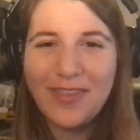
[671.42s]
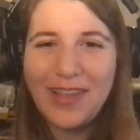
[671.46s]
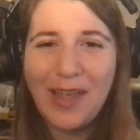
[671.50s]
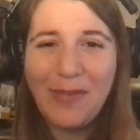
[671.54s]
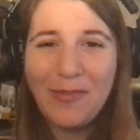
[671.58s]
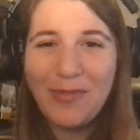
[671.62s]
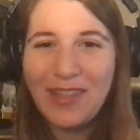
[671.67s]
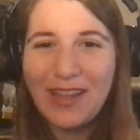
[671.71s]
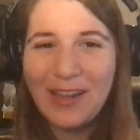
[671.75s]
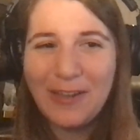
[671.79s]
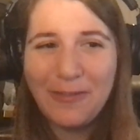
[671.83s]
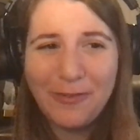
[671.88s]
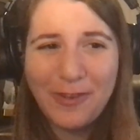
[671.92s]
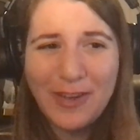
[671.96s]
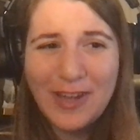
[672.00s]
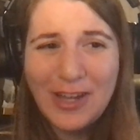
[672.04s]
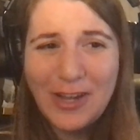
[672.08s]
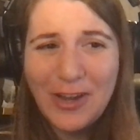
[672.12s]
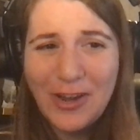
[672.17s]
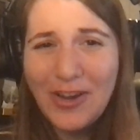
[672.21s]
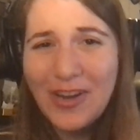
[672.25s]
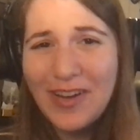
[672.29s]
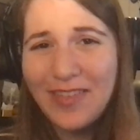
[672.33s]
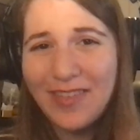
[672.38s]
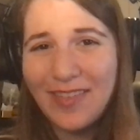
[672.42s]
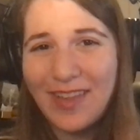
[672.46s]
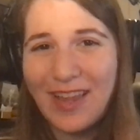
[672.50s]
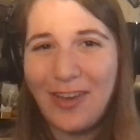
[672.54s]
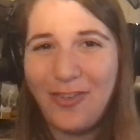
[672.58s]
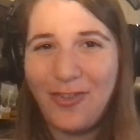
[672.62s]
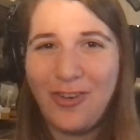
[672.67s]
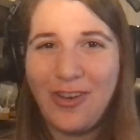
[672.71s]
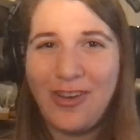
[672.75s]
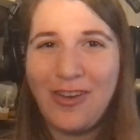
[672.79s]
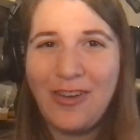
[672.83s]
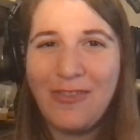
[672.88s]
came with like a free curry
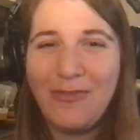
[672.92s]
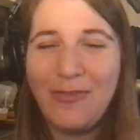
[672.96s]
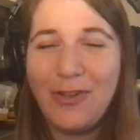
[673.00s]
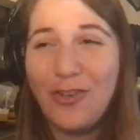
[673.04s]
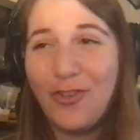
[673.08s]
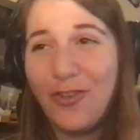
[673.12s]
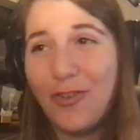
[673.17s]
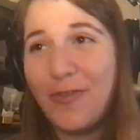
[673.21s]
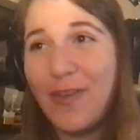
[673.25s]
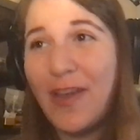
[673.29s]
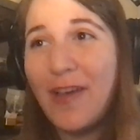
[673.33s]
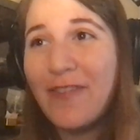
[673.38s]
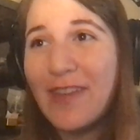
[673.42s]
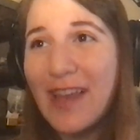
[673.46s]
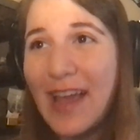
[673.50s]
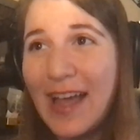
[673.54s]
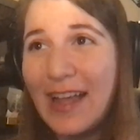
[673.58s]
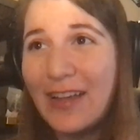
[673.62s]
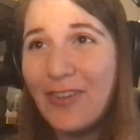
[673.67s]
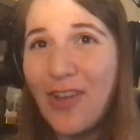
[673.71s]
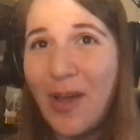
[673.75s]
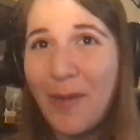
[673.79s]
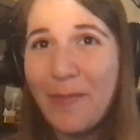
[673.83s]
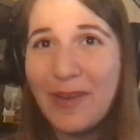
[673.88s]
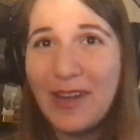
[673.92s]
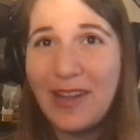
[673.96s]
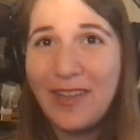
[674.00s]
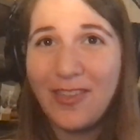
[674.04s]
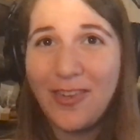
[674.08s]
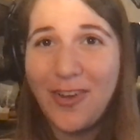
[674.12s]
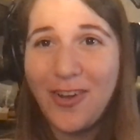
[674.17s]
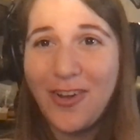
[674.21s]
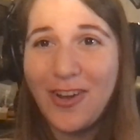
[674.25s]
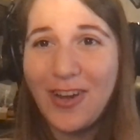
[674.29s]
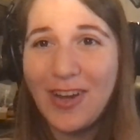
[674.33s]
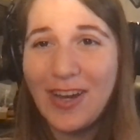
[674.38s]
station, which if you haven't had
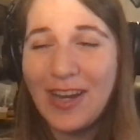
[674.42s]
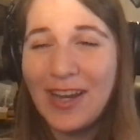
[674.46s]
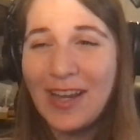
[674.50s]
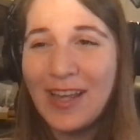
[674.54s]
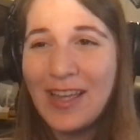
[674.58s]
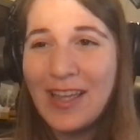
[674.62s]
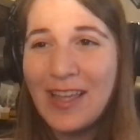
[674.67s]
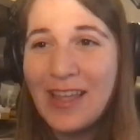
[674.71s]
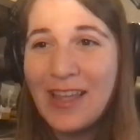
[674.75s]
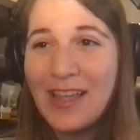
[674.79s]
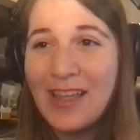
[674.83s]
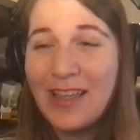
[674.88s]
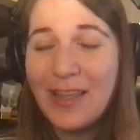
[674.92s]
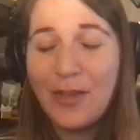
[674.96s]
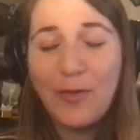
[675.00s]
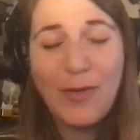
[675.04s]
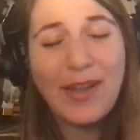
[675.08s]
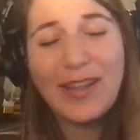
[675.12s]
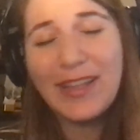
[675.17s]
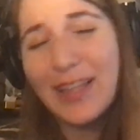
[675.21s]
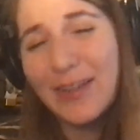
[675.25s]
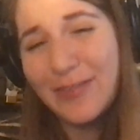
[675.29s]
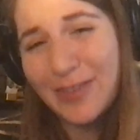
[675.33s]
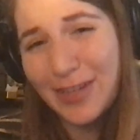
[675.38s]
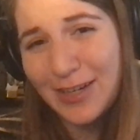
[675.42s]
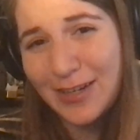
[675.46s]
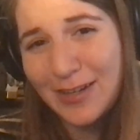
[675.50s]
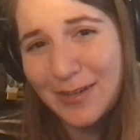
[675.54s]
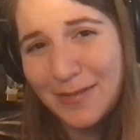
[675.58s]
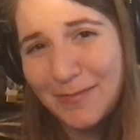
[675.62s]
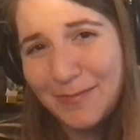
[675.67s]
Japanese curry, you ain't living.